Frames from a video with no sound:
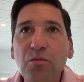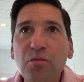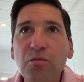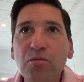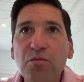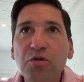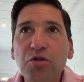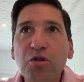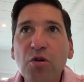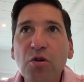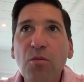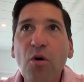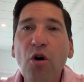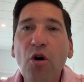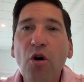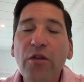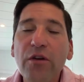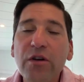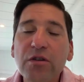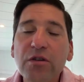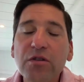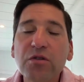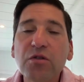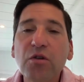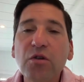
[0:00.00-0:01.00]
some
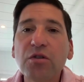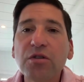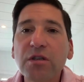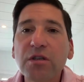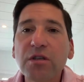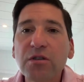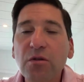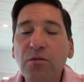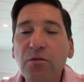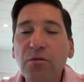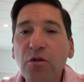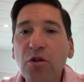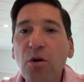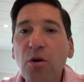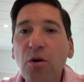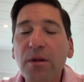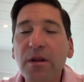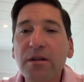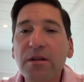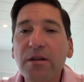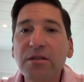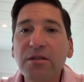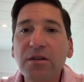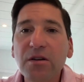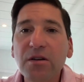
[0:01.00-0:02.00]
other sources of
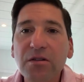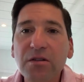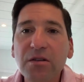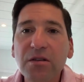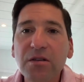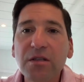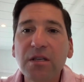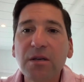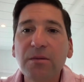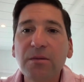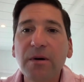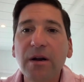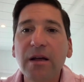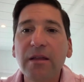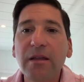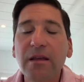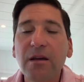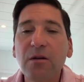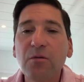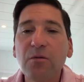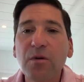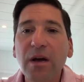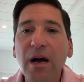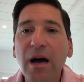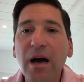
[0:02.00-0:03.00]
global uncertainty, but I
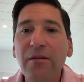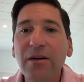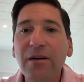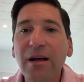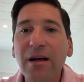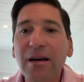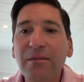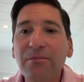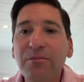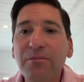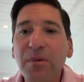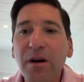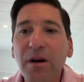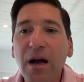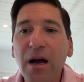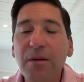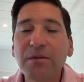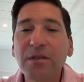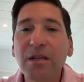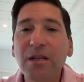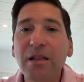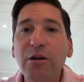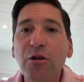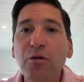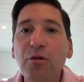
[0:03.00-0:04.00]
think we have
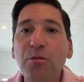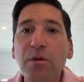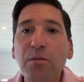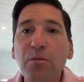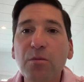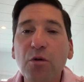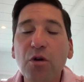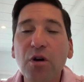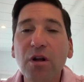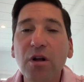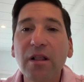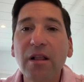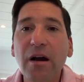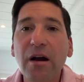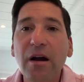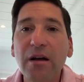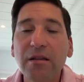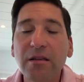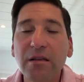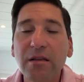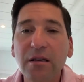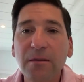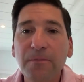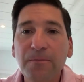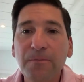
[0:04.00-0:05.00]
perhaps a little bit more
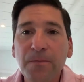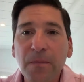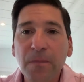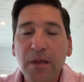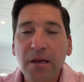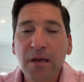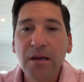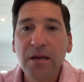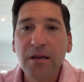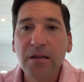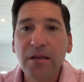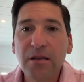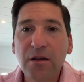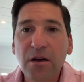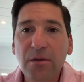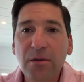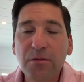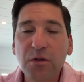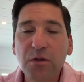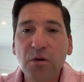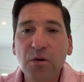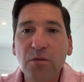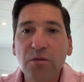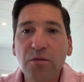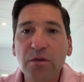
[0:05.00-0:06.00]
clarity in
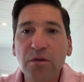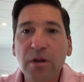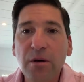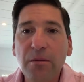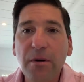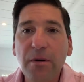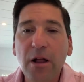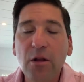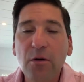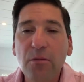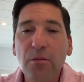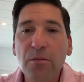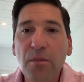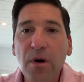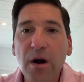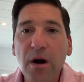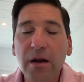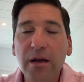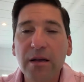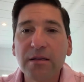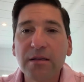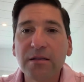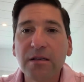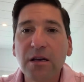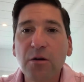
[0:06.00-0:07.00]
terms of developed
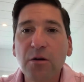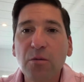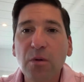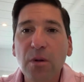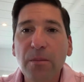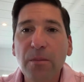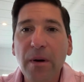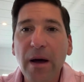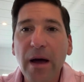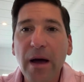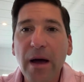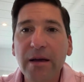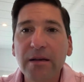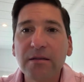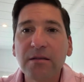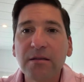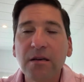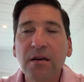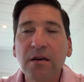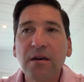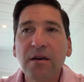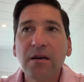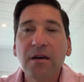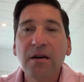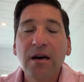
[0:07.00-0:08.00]
market central banks.
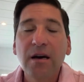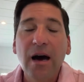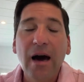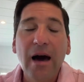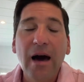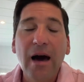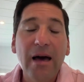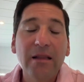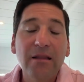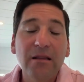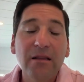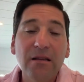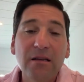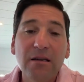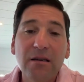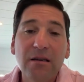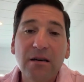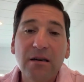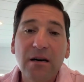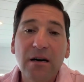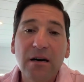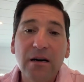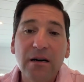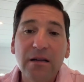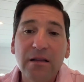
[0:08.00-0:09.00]
And
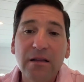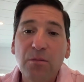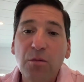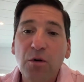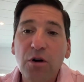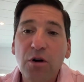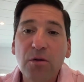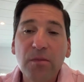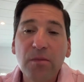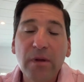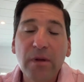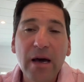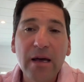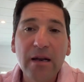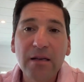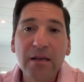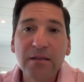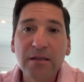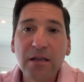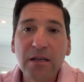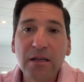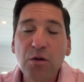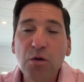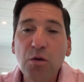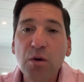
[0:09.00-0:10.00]
the bottom line
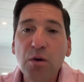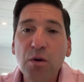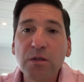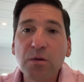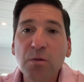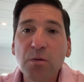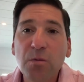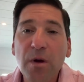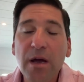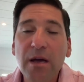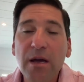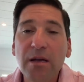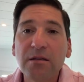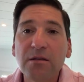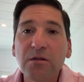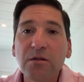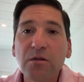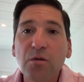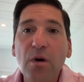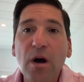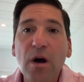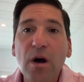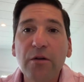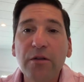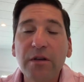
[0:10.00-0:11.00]
is that U.S. rates
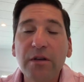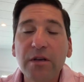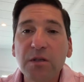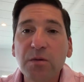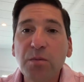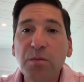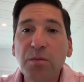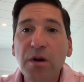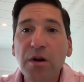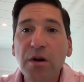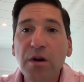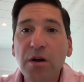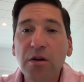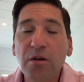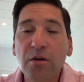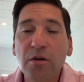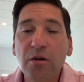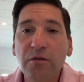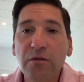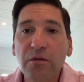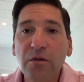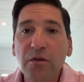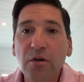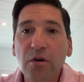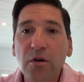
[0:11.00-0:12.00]
throughout this period
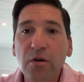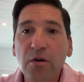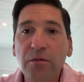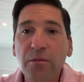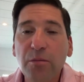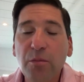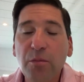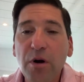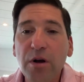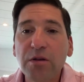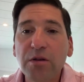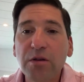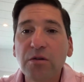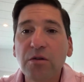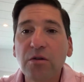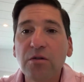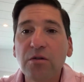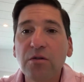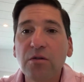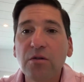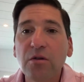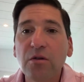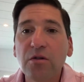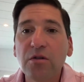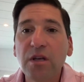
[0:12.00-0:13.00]
of pressure
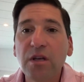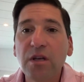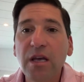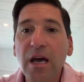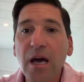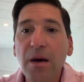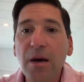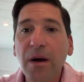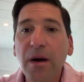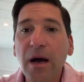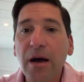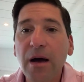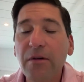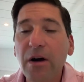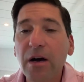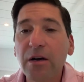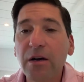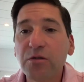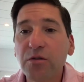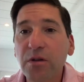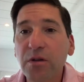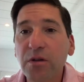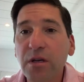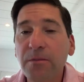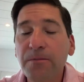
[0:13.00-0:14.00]
on EM have
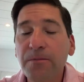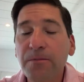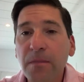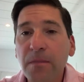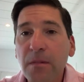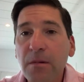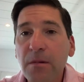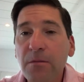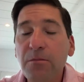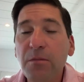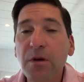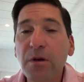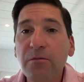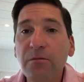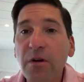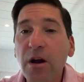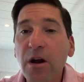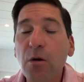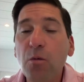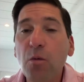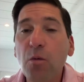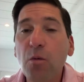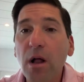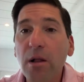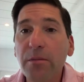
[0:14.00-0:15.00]
actually been
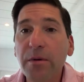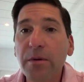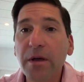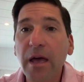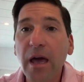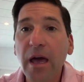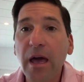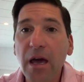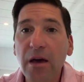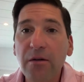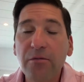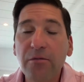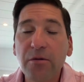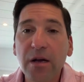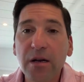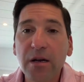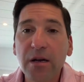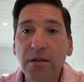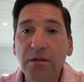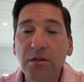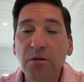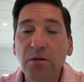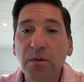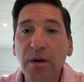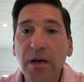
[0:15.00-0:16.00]
very well behaved, right?
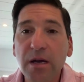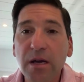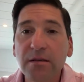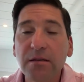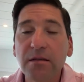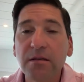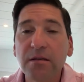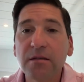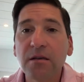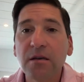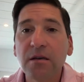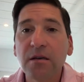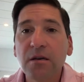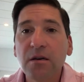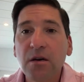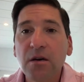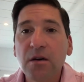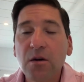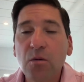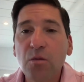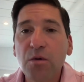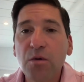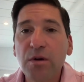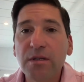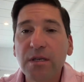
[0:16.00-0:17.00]
In some cases,
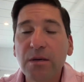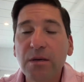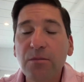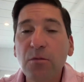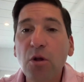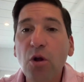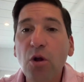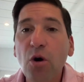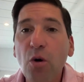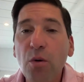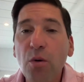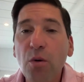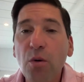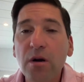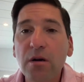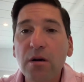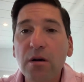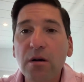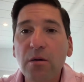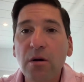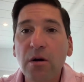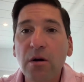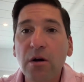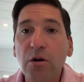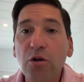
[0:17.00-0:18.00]
we've seen lower
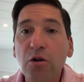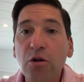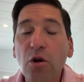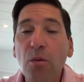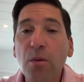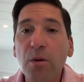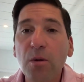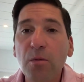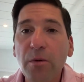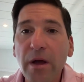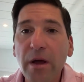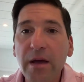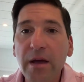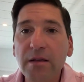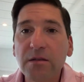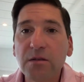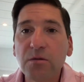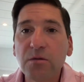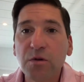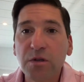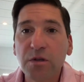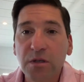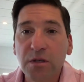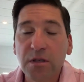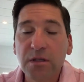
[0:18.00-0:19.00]
global rates,
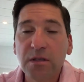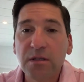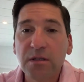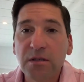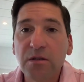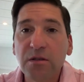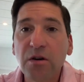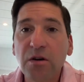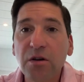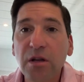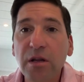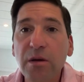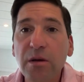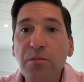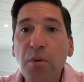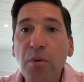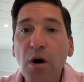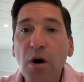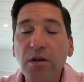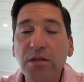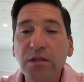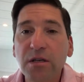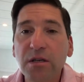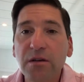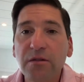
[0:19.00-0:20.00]
which is certainly
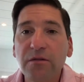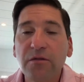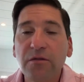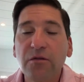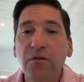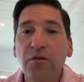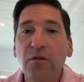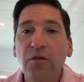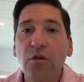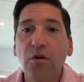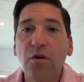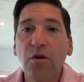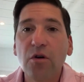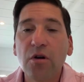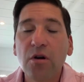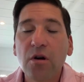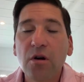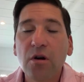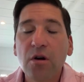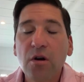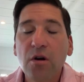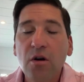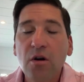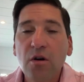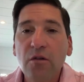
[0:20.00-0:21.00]
positive for
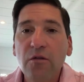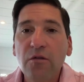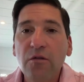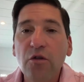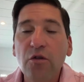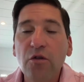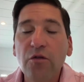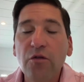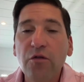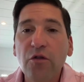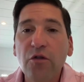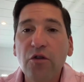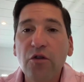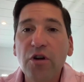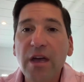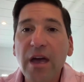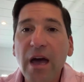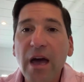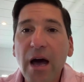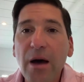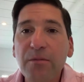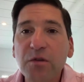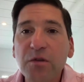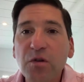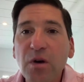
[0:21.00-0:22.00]

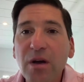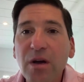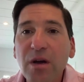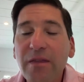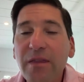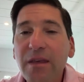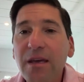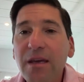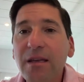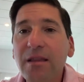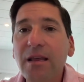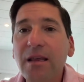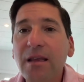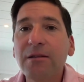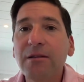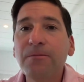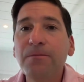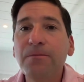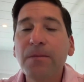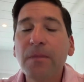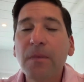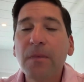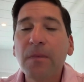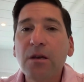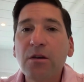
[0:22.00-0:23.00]
EM. So I think that
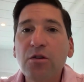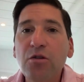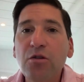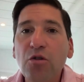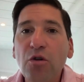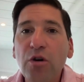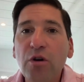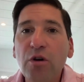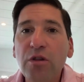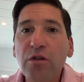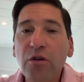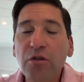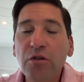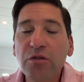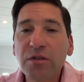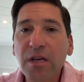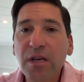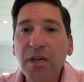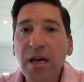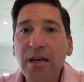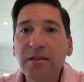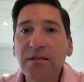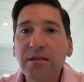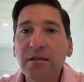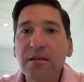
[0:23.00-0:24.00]
in those
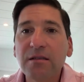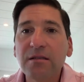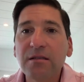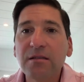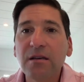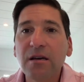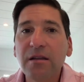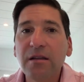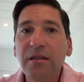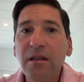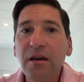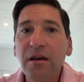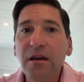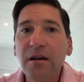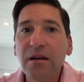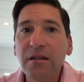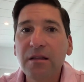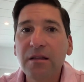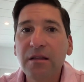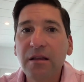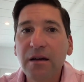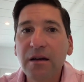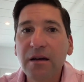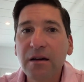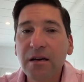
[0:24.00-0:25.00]
cases
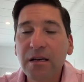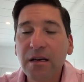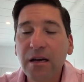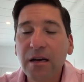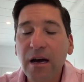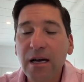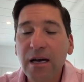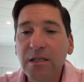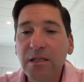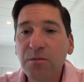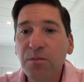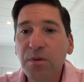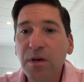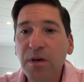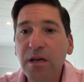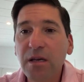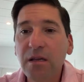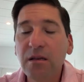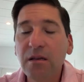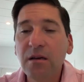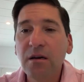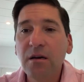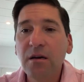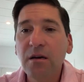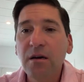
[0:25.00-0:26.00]
there has
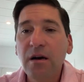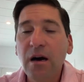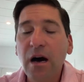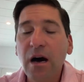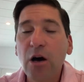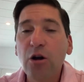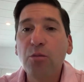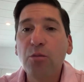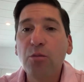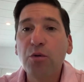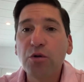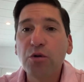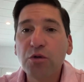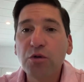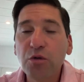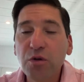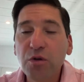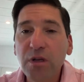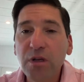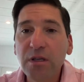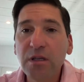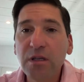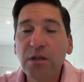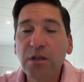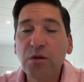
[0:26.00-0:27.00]
been an
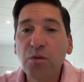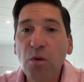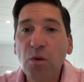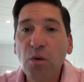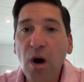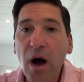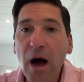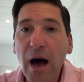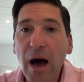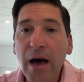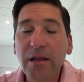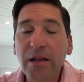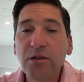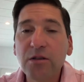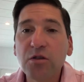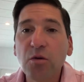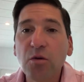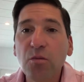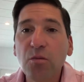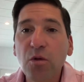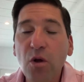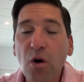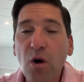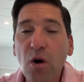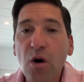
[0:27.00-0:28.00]
opportunity to add
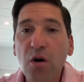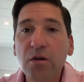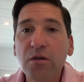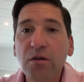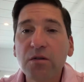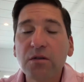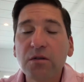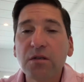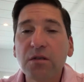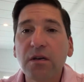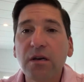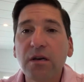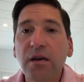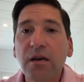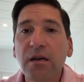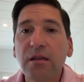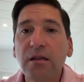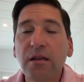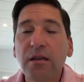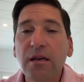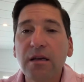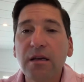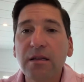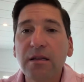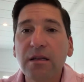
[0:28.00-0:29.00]
some longs
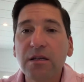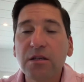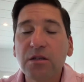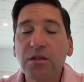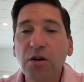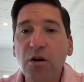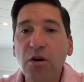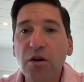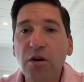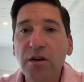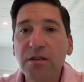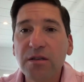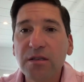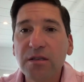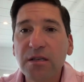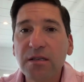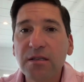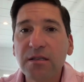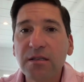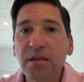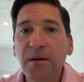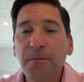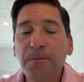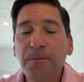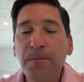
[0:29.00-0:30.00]
in these
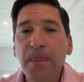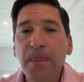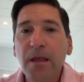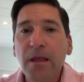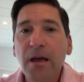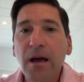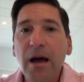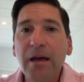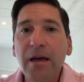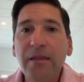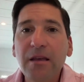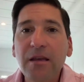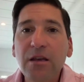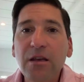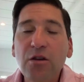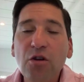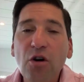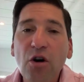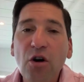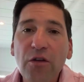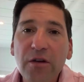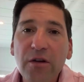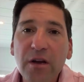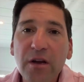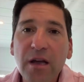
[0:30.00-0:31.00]
currencies. I think in
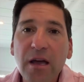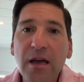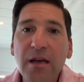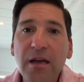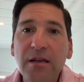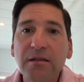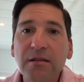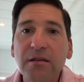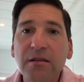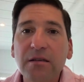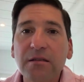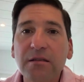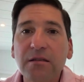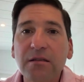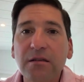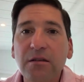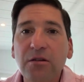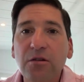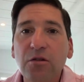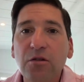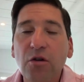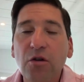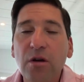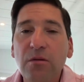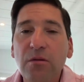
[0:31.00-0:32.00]
other cases,
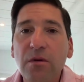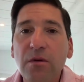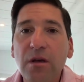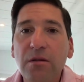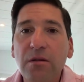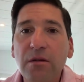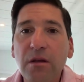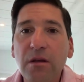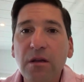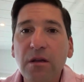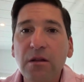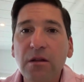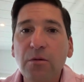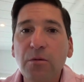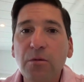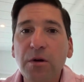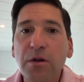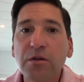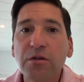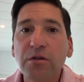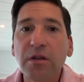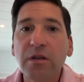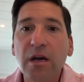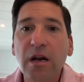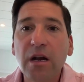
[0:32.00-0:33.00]
in the
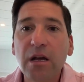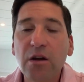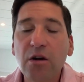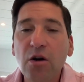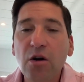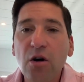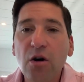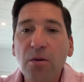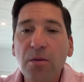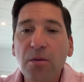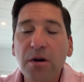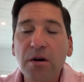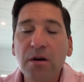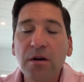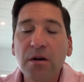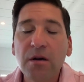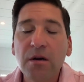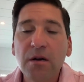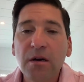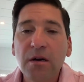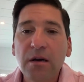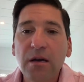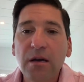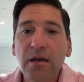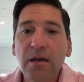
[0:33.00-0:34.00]
region that I cover,
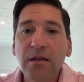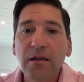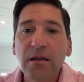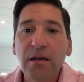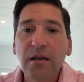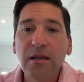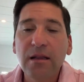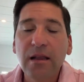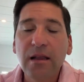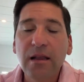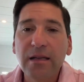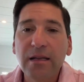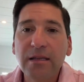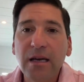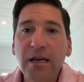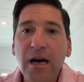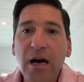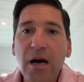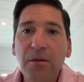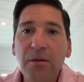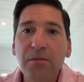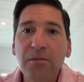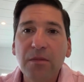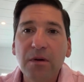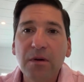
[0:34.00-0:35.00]
in
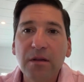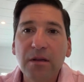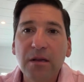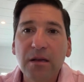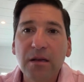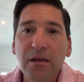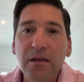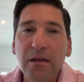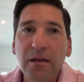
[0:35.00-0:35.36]
LATAM,